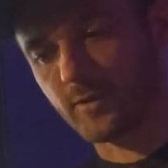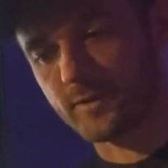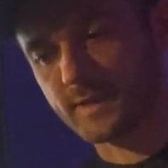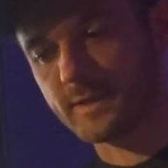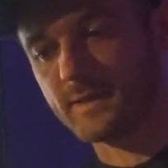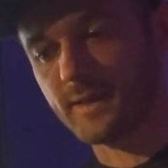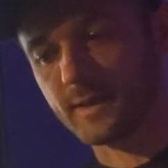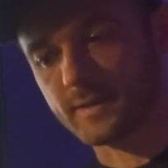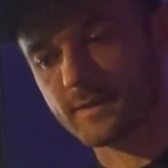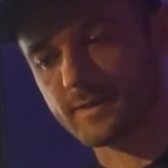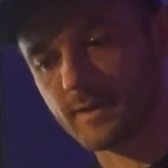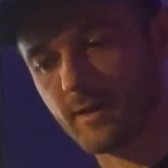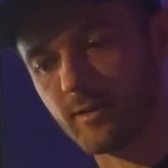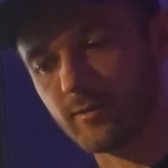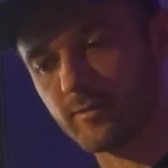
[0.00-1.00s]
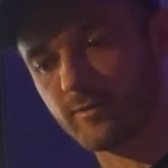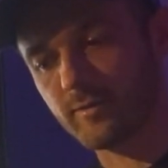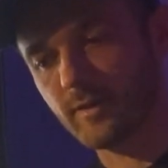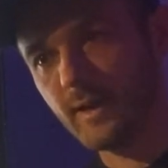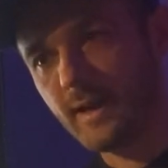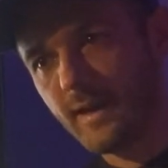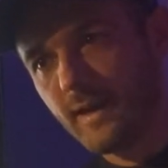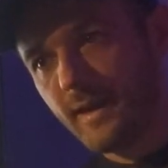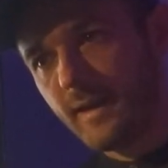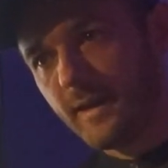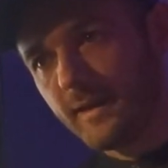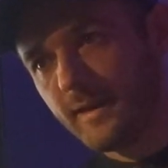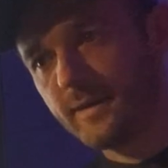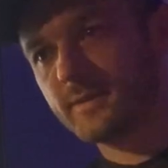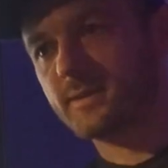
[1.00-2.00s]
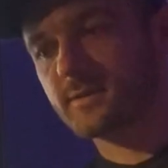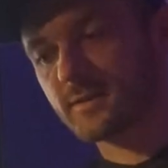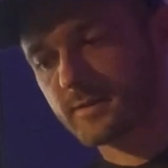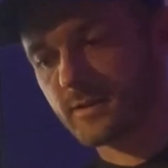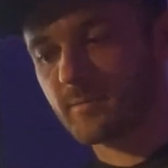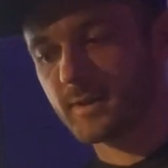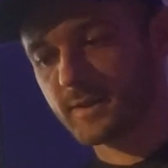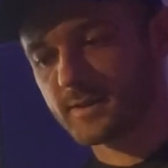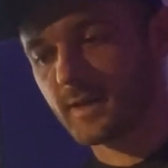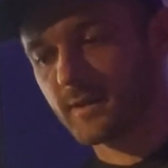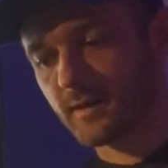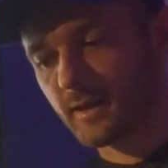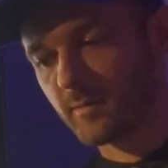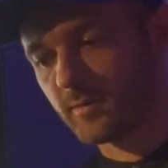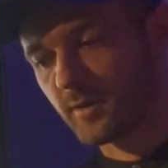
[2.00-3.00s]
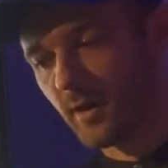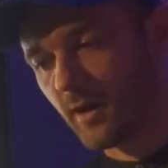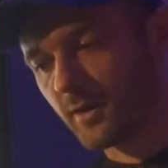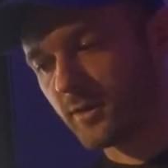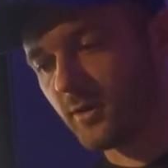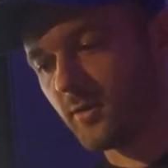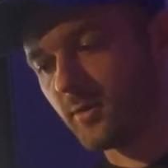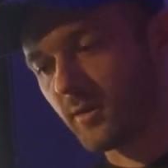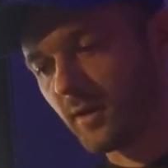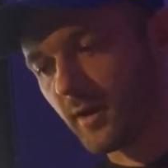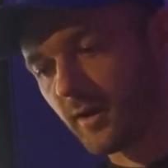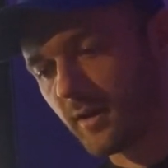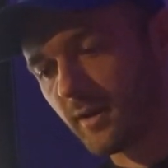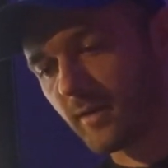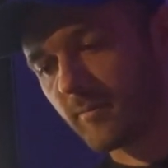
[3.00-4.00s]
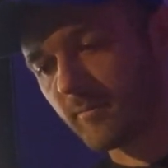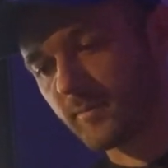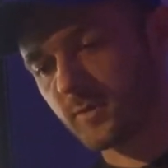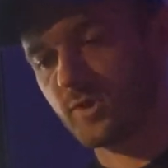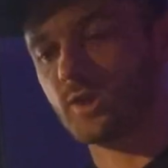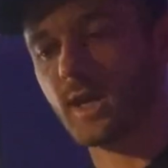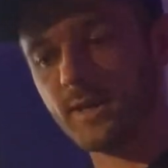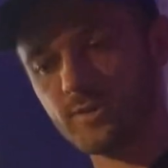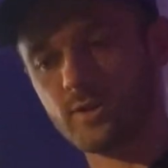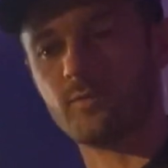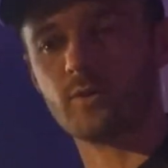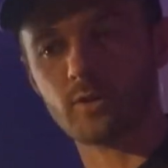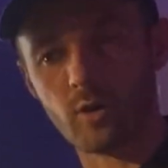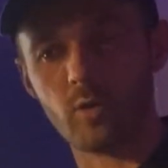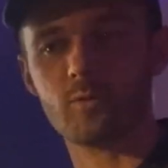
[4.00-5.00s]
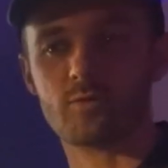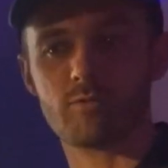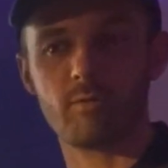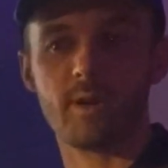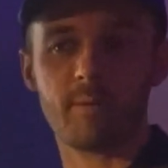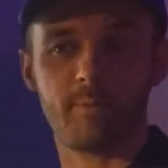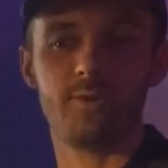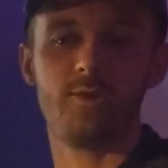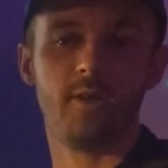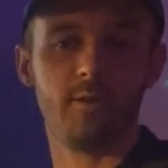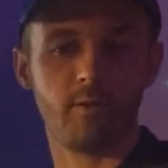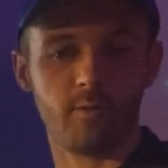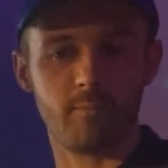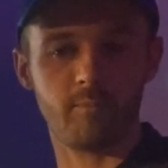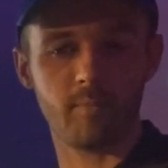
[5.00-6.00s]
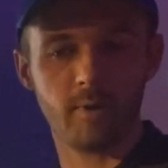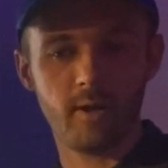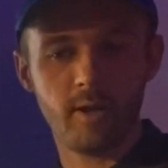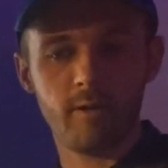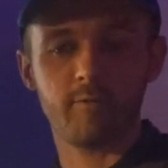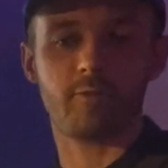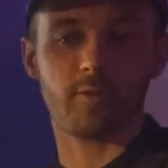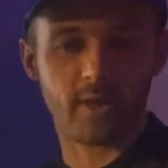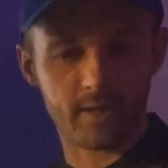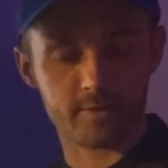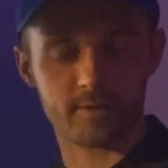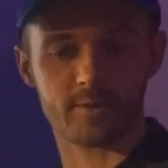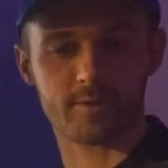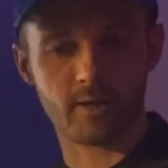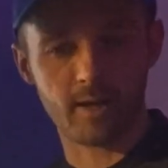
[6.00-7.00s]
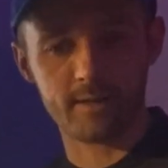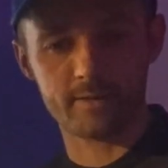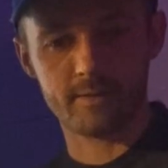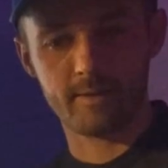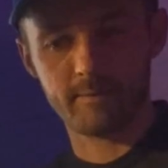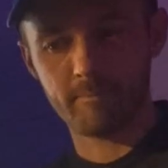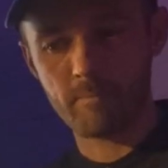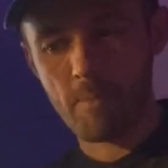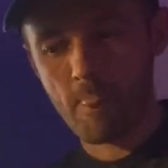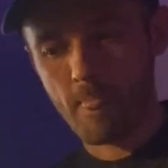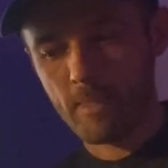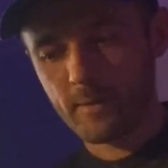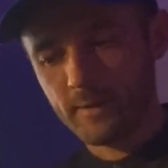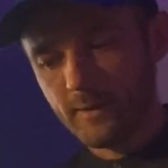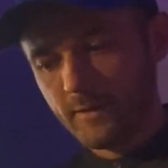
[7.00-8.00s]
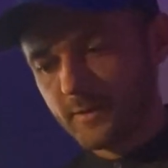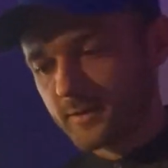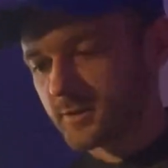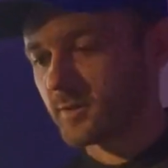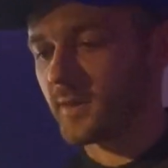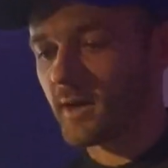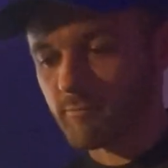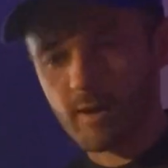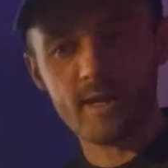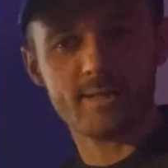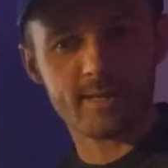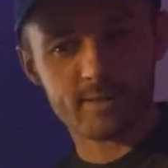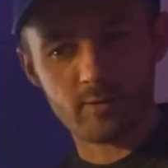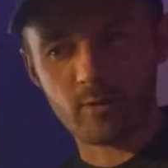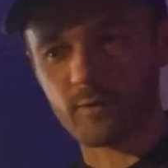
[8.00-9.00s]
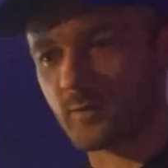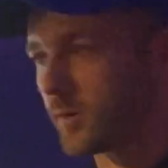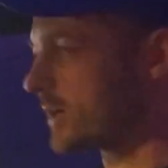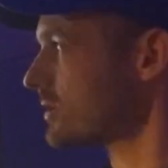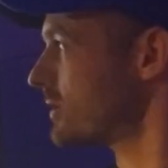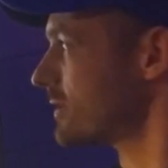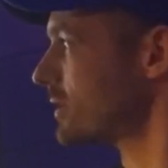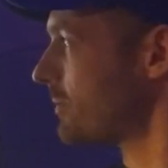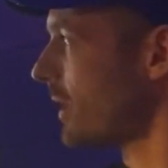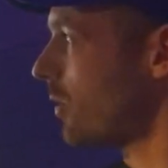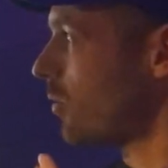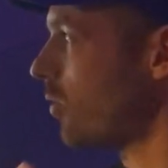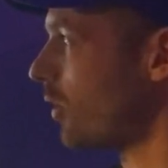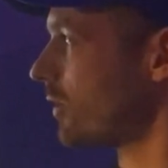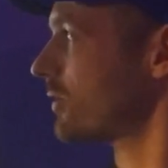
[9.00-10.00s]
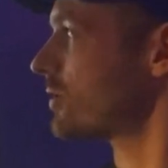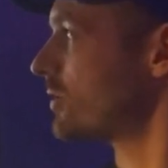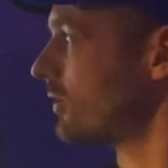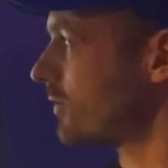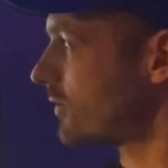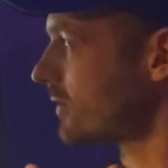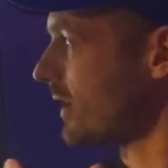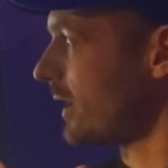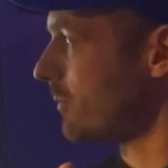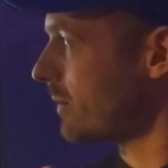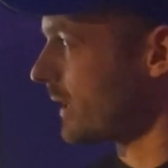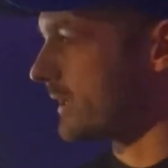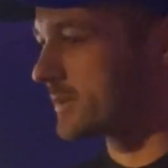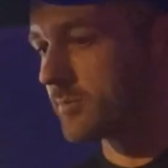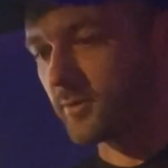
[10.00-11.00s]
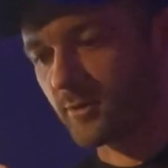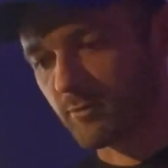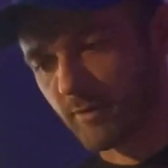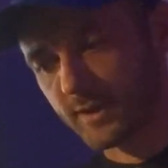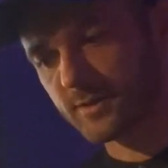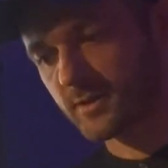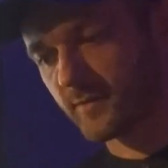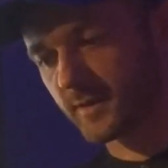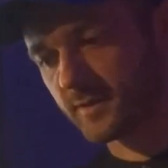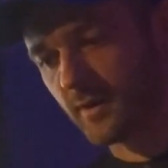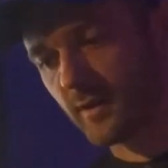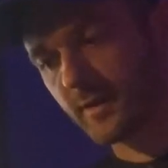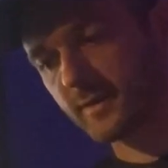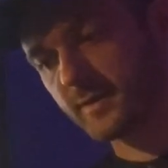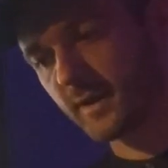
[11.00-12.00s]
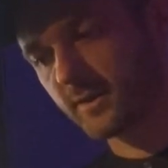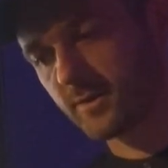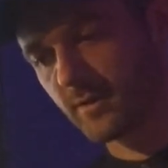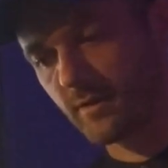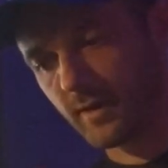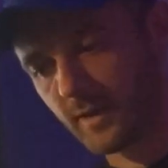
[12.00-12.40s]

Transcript: the city itself, is to some extent, I would argue, changing the cultural epigenome for that society. So that raises a lot of questions about what should take place with the rest of this architecture,